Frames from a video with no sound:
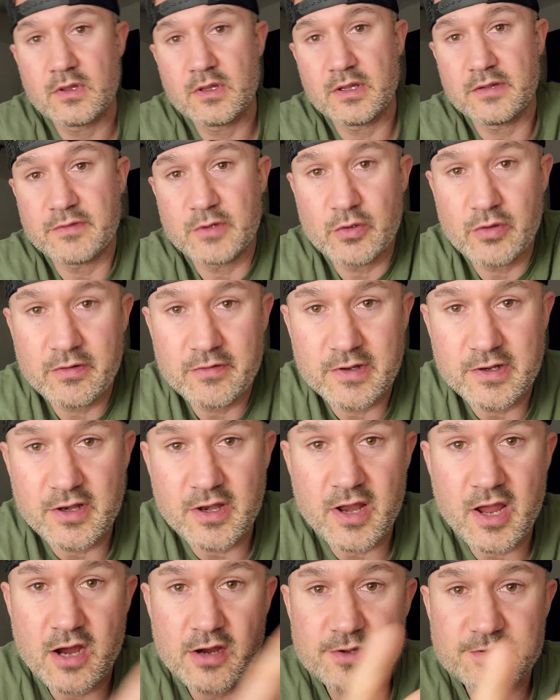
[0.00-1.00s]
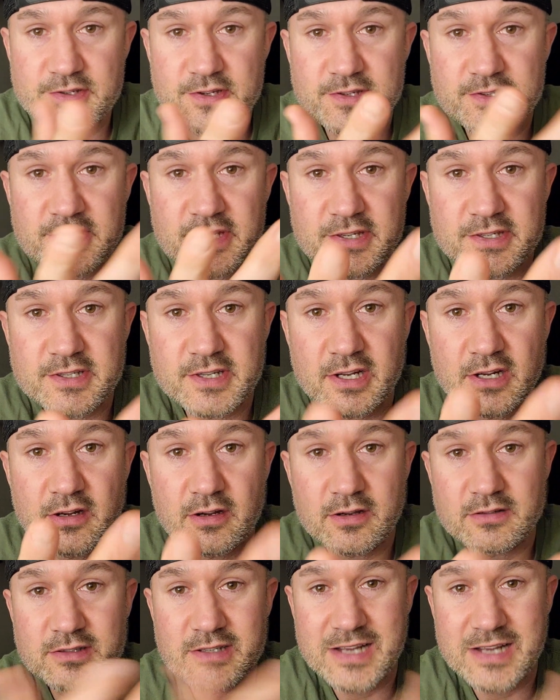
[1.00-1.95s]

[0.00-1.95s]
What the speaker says: If you have a narcissistic or